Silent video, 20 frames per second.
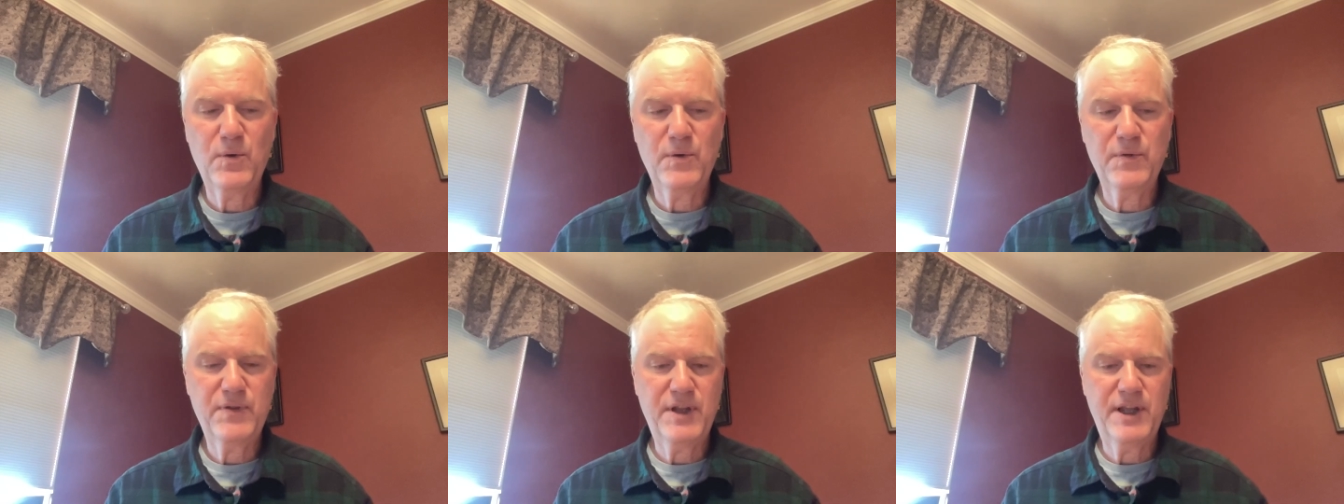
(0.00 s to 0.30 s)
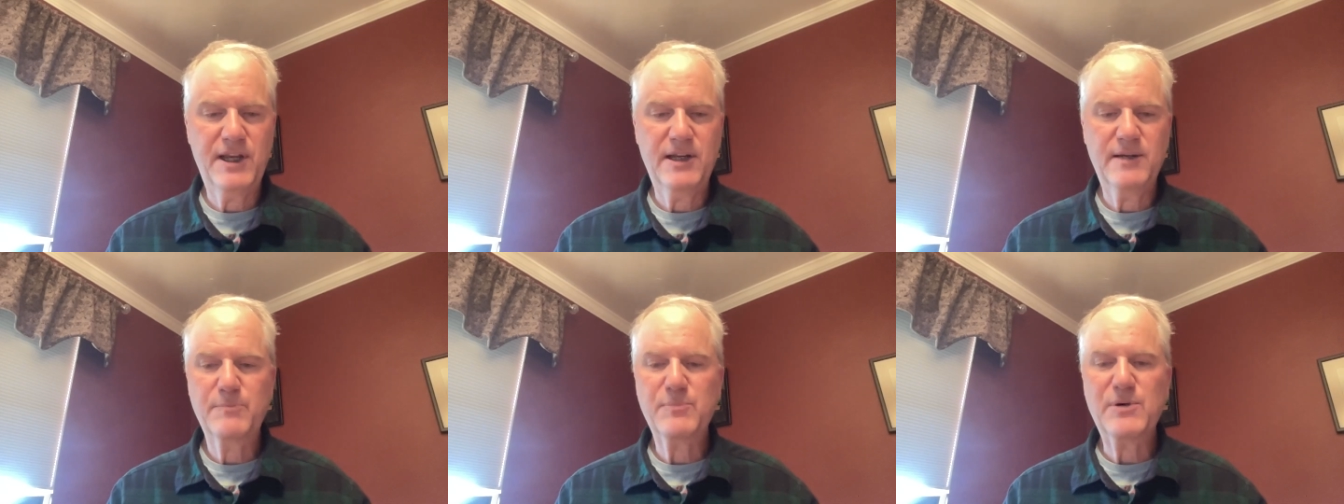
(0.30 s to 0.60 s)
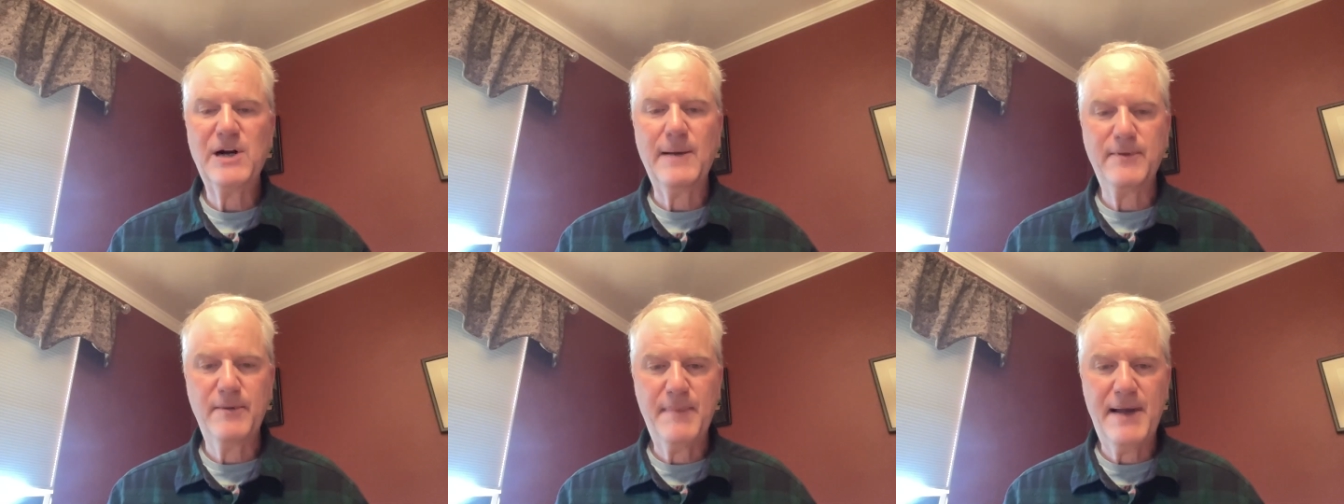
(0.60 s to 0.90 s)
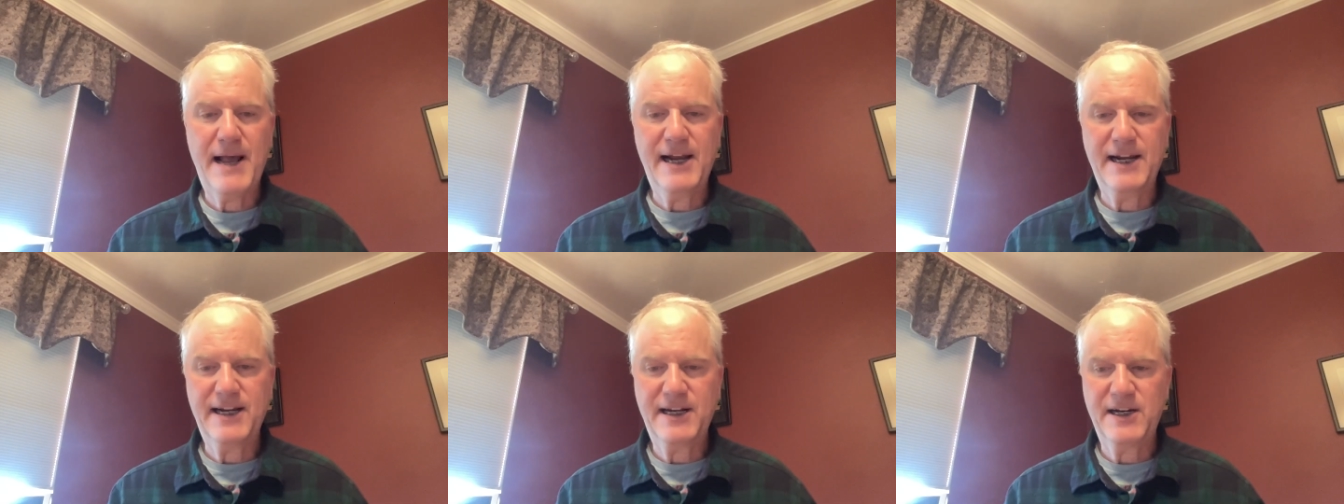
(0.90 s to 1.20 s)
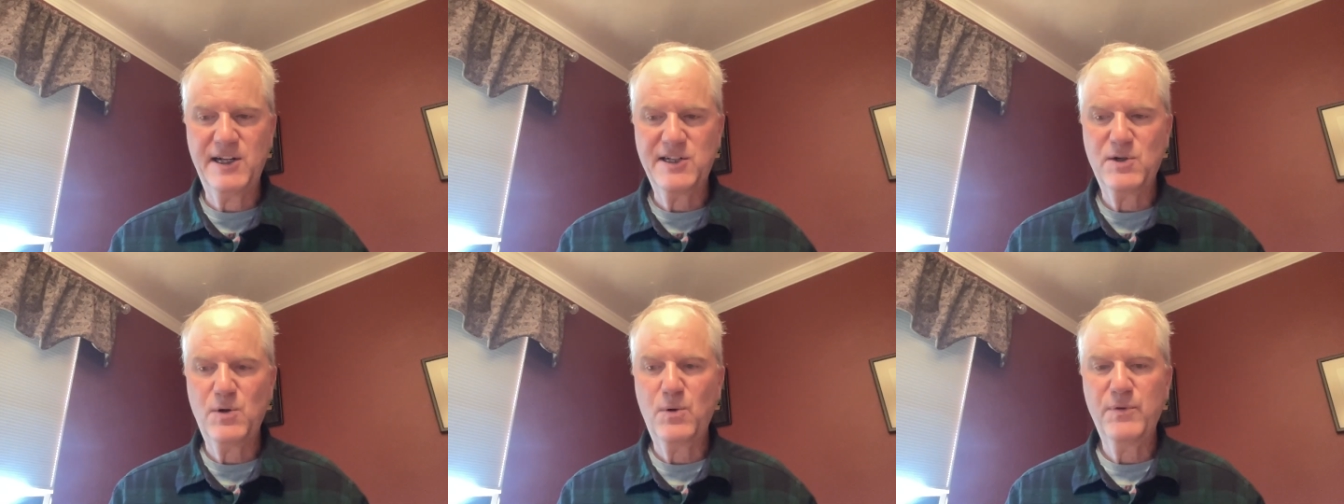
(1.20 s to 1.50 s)
thing problematic, and
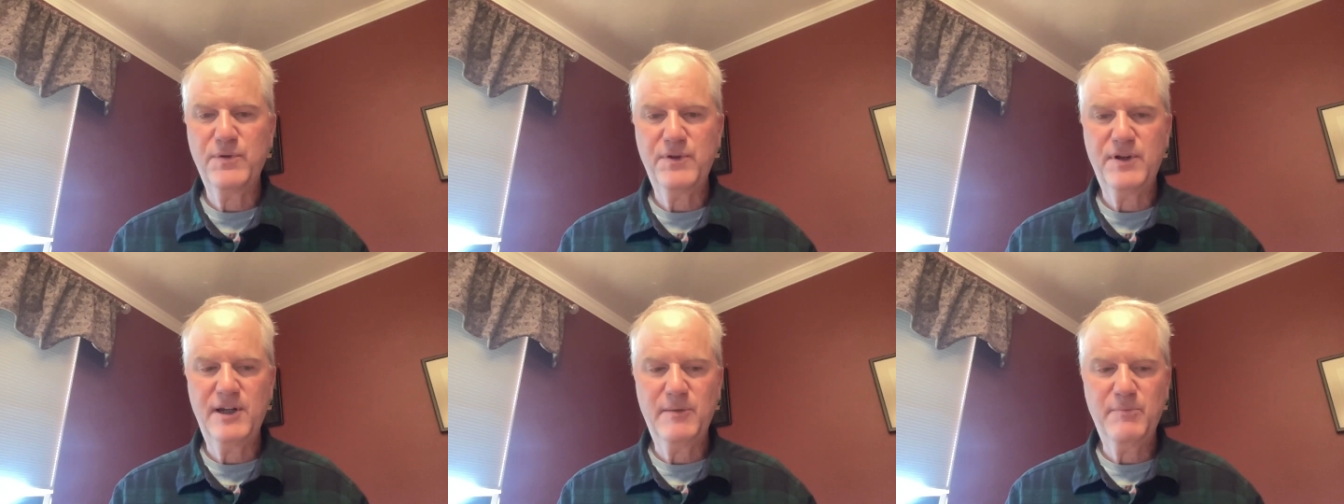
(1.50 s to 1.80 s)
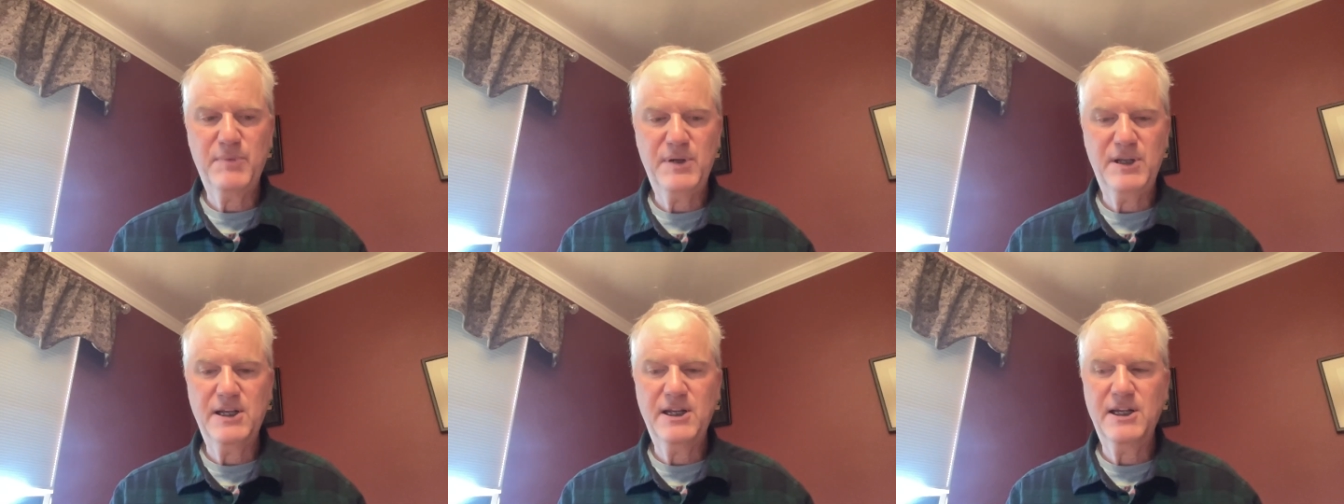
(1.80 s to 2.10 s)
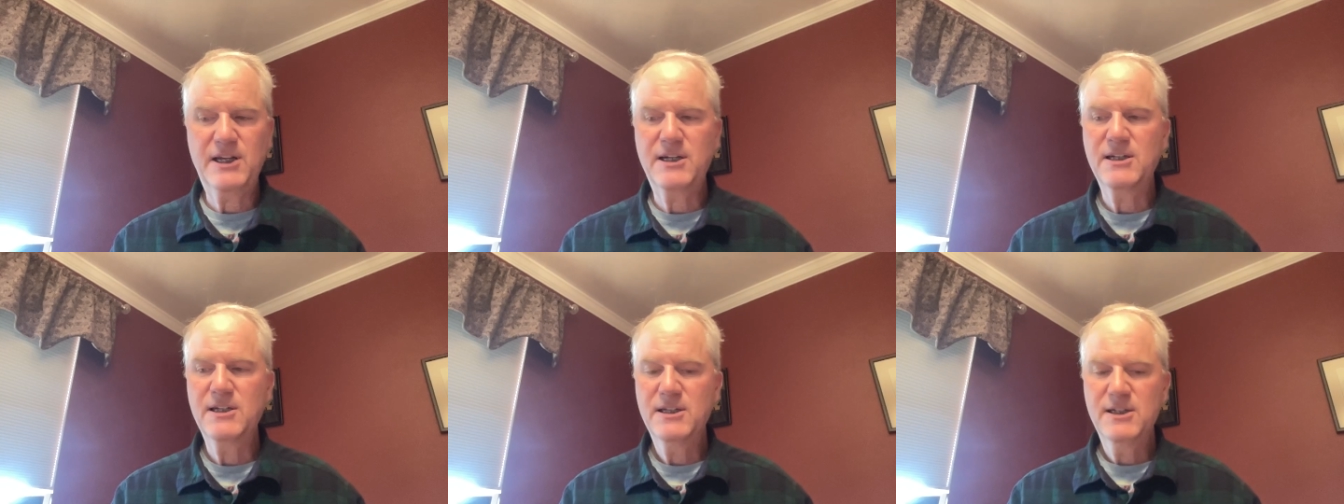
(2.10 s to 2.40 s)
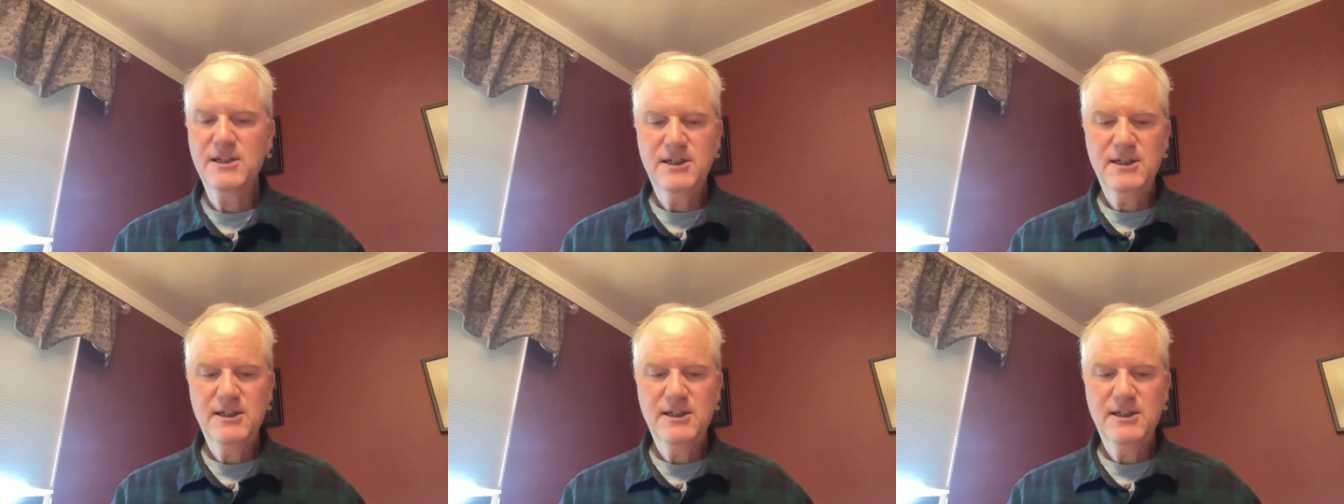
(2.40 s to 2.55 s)
this whole thing being